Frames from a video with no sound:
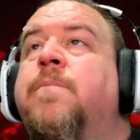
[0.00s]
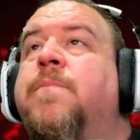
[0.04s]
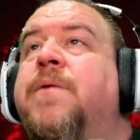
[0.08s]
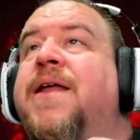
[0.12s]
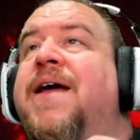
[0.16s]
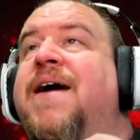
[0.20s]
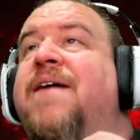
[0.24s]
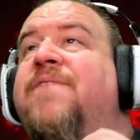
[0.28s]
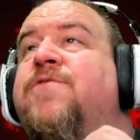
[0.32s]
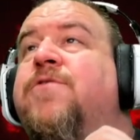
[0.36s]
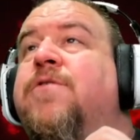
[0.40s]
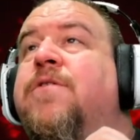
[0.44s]

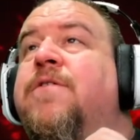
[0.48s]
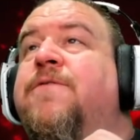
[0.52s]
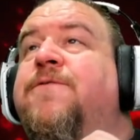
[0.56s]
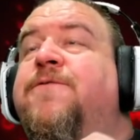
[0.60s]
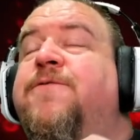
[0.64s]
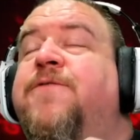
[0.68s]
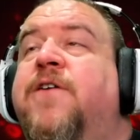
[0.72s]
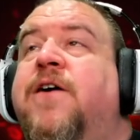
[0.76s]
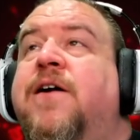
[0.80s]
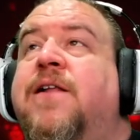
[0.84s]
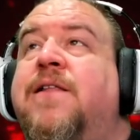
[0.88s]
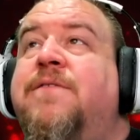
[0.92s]
But after the
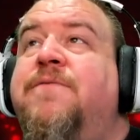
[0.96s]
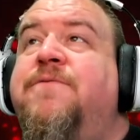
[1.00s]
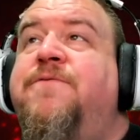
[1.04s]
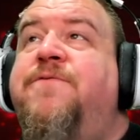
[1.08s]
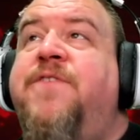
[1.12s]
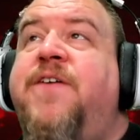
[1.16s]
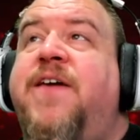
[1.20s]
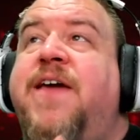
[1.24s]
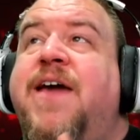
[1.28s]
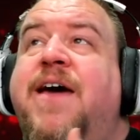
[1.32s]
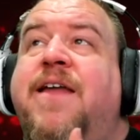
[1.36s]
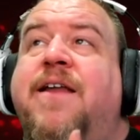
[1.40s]
fall of
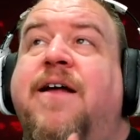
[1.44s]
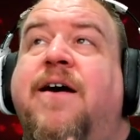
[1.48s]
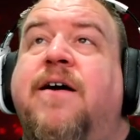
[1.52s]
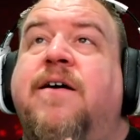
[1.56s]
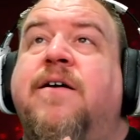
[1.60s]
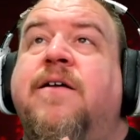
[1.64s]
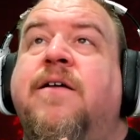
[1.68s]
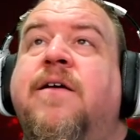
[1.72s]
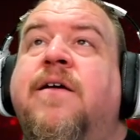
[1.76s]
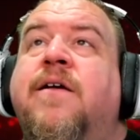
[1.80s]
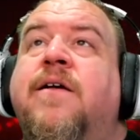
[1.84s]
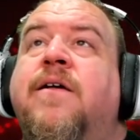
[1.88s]

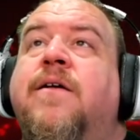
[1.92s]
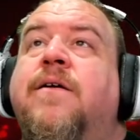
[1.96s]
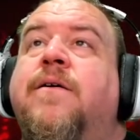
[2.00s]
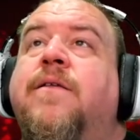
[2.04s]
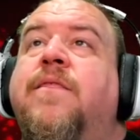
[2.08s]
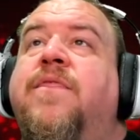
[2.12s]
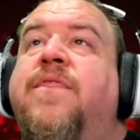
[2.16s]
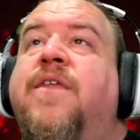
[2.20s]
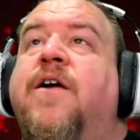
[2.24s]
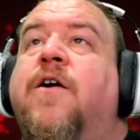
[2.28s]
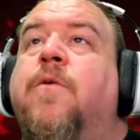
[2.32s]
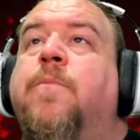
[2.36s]
Vienna,
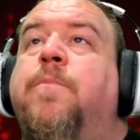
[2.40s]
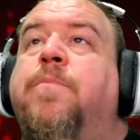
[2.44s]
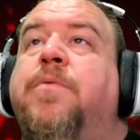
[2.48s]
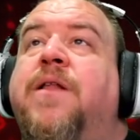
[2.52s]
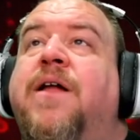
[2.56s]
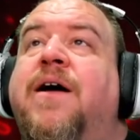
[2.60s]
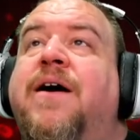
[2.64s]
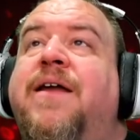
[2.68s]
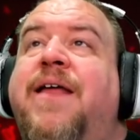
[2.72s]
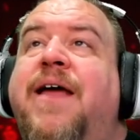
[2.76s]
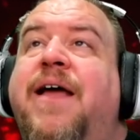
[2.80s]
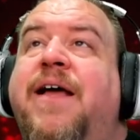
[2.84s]
their
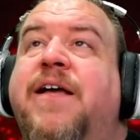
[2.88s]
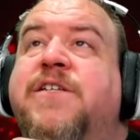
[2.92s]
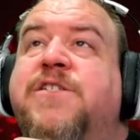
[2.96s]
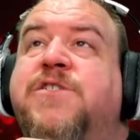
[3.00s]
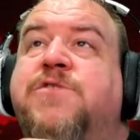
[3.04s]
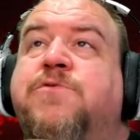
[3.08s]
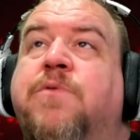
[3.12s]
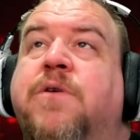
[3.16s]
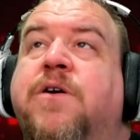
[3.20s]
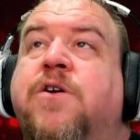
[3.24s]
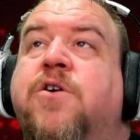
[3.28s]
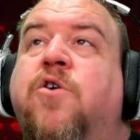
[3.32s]
blood
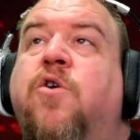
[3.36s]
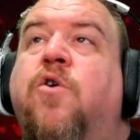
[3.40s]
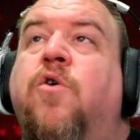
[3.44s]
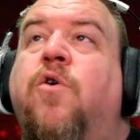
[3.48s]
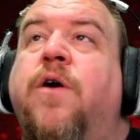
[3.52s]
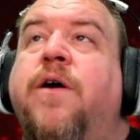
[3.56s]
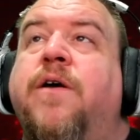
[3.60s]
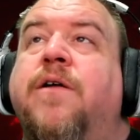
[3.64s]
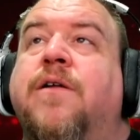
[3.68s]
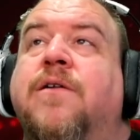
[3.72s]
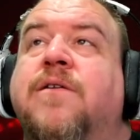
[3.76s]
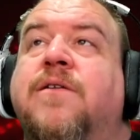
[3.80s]
has
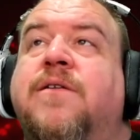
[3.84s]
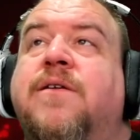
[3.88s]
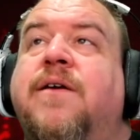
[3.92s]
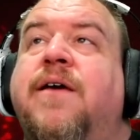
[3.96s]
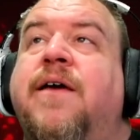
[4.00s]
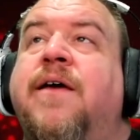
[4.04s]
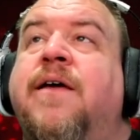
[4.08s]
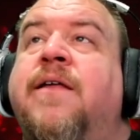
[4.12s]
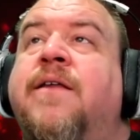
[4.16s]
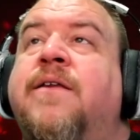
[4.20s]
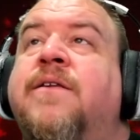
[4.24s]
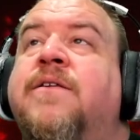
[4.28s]
recoiled
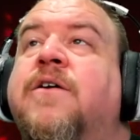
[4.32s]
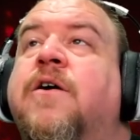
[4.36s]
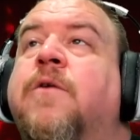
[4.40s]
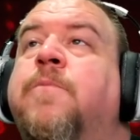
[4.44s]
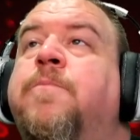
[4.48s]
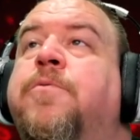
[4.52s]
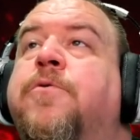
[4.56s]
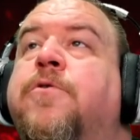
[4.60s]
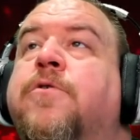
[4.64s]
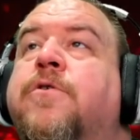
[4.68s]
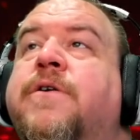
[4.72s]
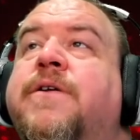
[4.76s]
and
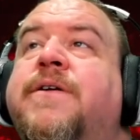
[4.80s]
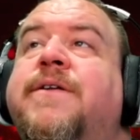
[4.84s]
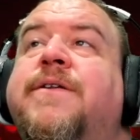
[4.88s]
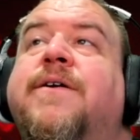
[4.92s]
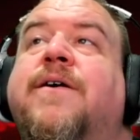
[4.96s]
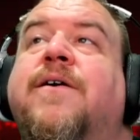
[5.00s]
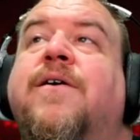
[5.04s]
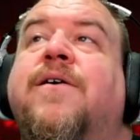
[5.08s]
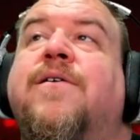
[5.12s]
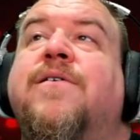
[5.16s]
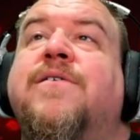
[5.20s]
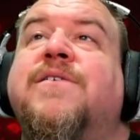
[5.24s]
aborted
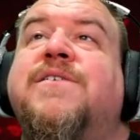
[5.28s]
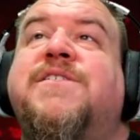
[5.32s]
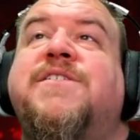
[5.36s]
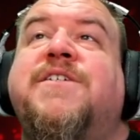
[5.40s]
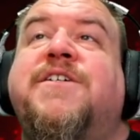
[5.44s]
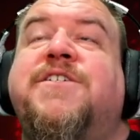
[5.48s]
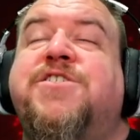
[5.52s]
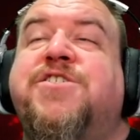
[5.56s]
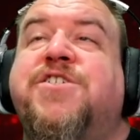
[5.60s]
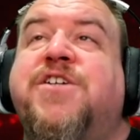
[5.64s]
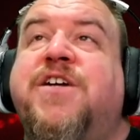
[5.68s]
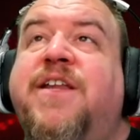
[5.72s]
all
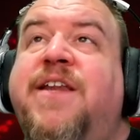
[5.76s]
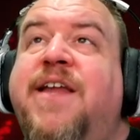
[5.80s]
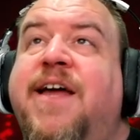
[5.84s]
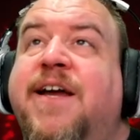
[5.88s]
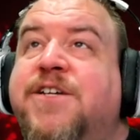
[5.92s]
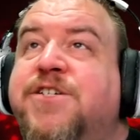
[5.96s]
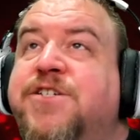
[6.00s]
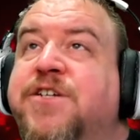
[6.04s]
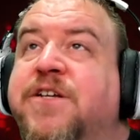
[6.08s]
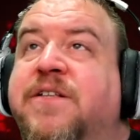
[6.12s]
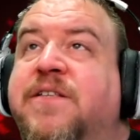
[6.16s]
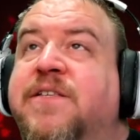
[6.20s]
such
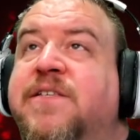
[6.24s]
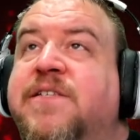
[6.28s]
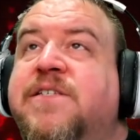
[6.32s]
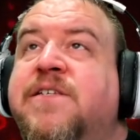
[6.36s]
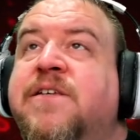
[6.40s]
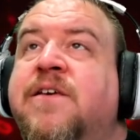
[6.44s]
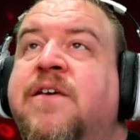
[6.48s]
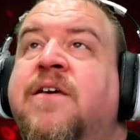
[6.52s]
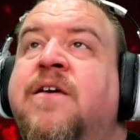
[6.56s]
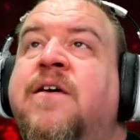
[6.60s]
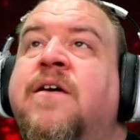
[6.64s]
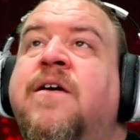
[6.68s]

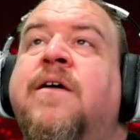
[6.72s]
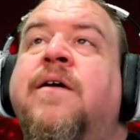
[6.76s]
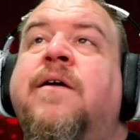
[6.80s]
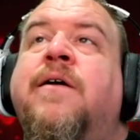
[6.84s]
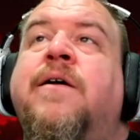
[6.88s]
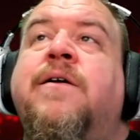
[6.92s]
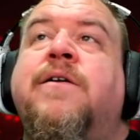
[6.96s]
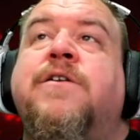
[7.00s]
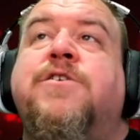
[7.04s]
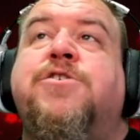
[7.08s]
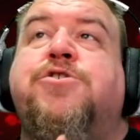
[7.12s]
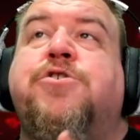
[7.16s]
connections.
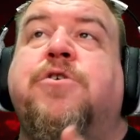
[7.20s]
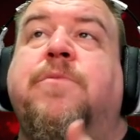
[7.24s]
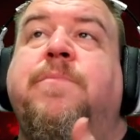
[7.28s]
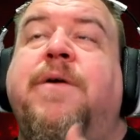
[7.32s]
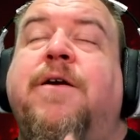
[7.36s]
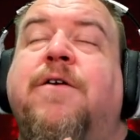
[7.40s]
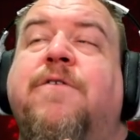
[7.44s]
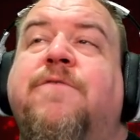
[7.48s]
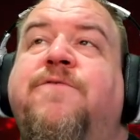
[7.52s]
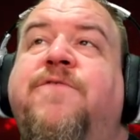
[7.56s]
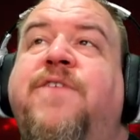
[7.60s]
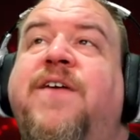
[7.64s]

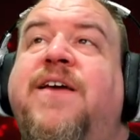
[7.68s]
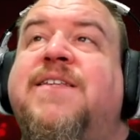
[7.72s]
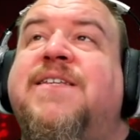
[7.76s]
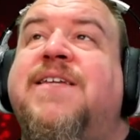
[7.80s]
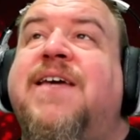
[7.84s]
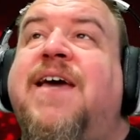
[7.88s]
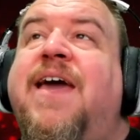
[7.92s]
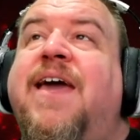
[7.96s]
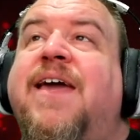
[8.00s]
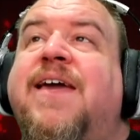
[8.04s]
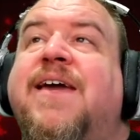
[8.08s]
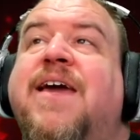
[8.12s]
Tremere
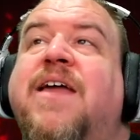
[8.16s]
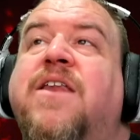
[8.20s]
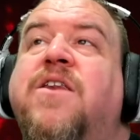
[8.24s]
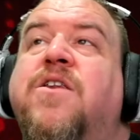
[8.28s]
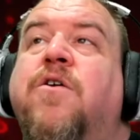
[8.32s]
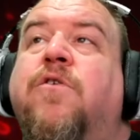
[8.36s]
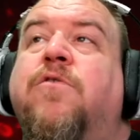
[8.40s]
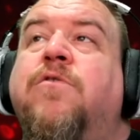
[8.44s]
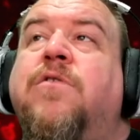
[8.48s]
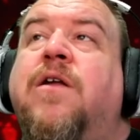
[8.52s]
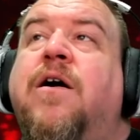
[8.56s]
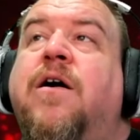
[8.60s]
Vitae can
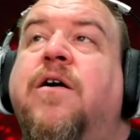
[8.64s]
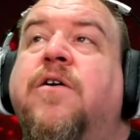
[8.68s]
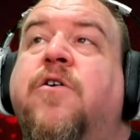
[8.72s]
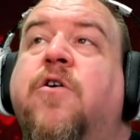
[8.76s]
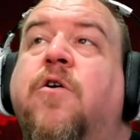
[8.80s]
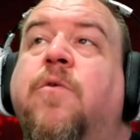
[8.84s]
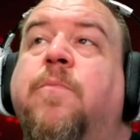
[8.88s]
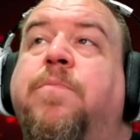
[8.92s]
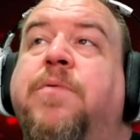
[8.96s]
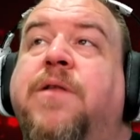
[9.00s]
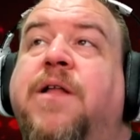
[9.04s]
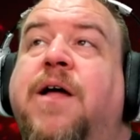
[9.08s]
no
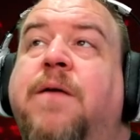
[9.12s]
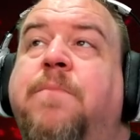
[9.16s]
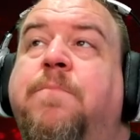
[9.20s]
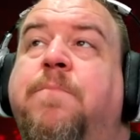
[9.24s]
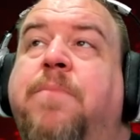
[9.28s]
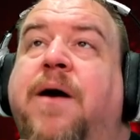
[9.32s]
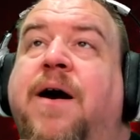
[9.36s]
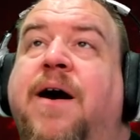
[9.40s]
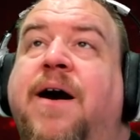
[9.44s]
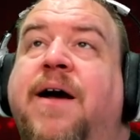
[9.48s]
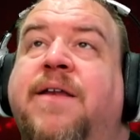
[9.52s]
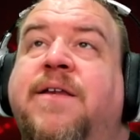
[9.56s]
longer blood
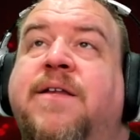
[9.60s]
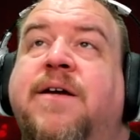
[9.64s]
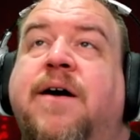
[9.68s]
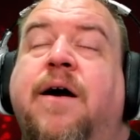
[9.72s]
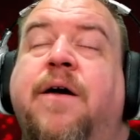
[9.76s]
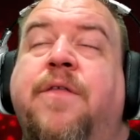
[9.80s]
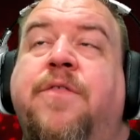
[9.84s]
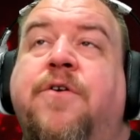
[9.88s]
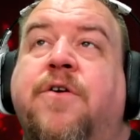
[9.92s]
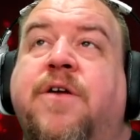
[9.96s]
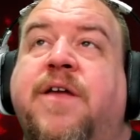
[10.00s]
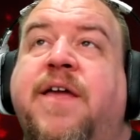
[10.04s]
bond
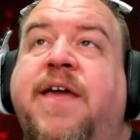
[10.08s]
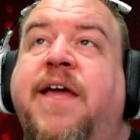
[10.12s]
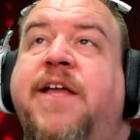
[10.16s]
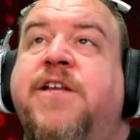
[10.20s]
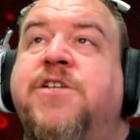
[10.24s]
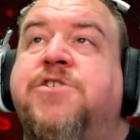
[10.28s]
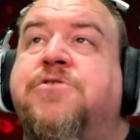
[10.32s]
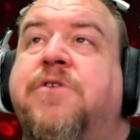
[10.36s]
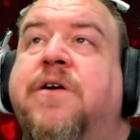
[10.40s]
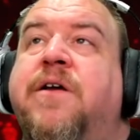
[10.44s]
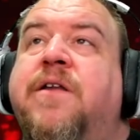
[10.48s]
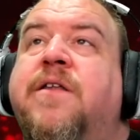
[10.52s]
other
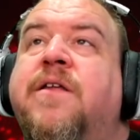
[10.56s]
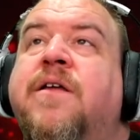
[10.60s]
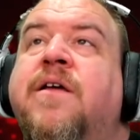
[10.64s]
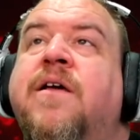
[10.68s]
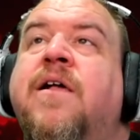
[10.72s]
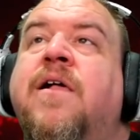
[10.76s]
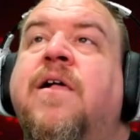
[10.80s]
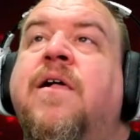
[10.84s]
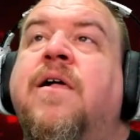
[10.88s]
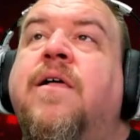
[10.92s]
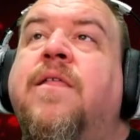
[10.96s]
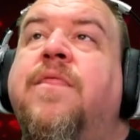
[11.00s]
kindred,
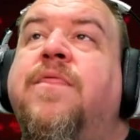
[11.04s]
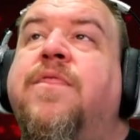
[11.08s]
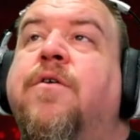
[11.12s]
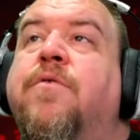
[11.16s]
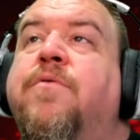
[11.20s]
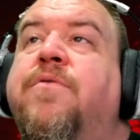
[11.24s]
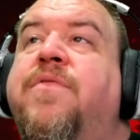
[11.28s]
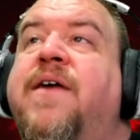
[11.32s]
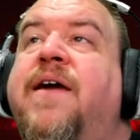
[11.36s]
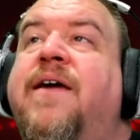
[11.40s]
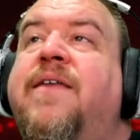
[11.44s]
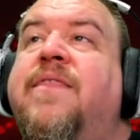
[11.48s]

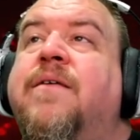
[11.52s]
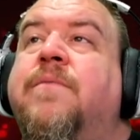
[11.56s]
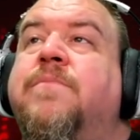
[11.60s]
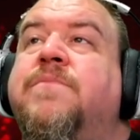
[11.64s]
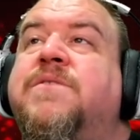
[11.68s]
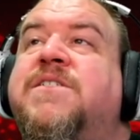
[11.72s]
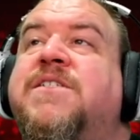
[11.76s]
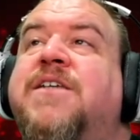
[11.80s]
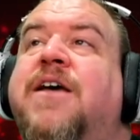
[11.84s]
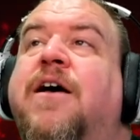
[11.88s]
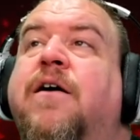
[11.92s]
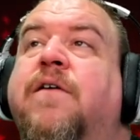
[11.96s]
though they
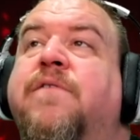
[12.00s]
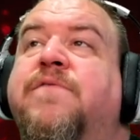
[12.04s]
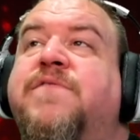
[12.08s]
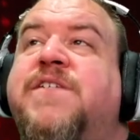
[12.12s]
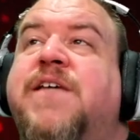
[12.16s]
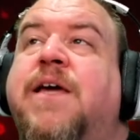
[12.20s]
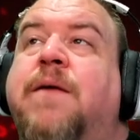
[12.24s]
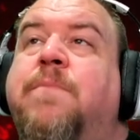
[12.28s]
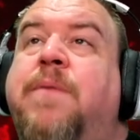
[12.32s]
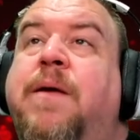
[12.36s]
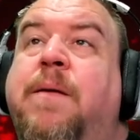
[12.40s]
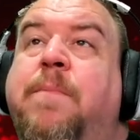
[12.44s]
themselves
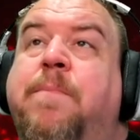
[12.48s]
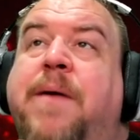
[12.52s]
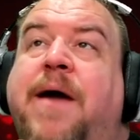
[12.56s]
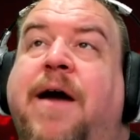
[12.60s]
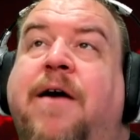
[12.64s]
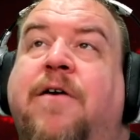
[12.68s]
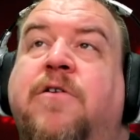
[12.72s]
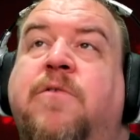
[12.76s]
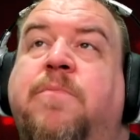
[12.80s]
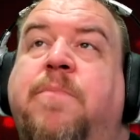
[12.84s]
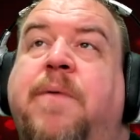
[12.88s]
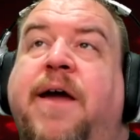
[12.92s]
can be
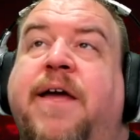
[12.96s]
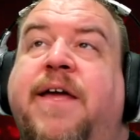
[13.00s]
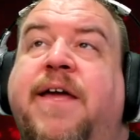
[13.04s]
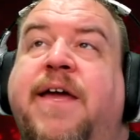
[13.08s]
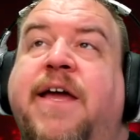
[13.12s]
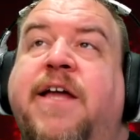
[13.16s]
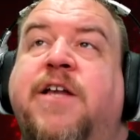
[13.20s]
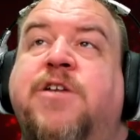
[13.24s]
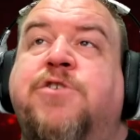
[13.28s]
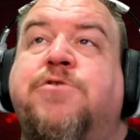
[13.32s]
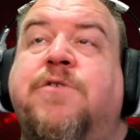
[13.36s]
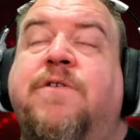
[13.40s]
bound by
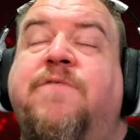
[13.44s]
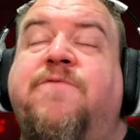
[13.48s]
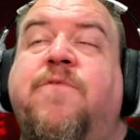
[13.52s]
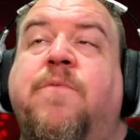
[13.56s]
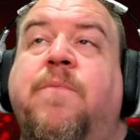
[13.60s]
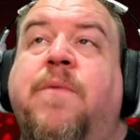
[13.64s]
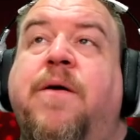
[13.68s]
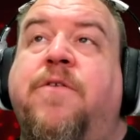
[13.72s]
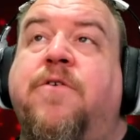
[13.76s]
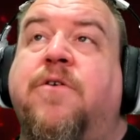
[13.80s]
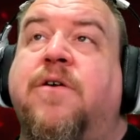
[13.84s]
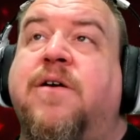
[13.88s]
kindred
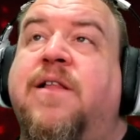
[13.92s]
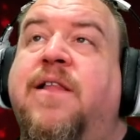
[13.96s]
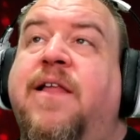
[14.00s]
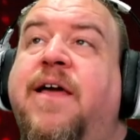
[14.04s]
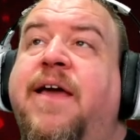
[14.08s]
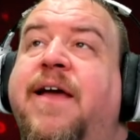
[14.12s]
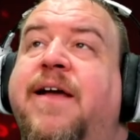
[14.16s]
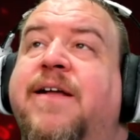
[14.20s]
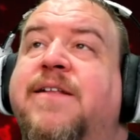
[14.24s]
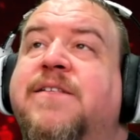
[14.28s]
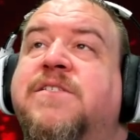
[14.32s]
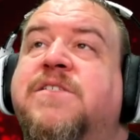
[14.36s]
from other
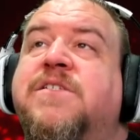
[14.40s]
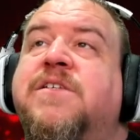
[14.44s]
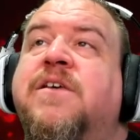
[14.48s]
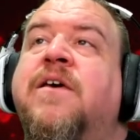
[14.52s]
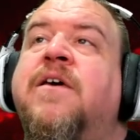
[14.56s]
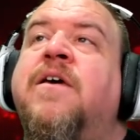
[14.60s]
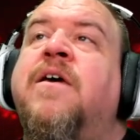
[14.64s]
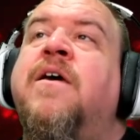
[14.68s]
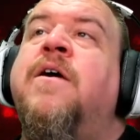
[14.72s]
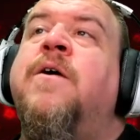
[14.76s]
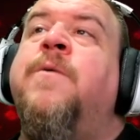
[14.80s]
clans.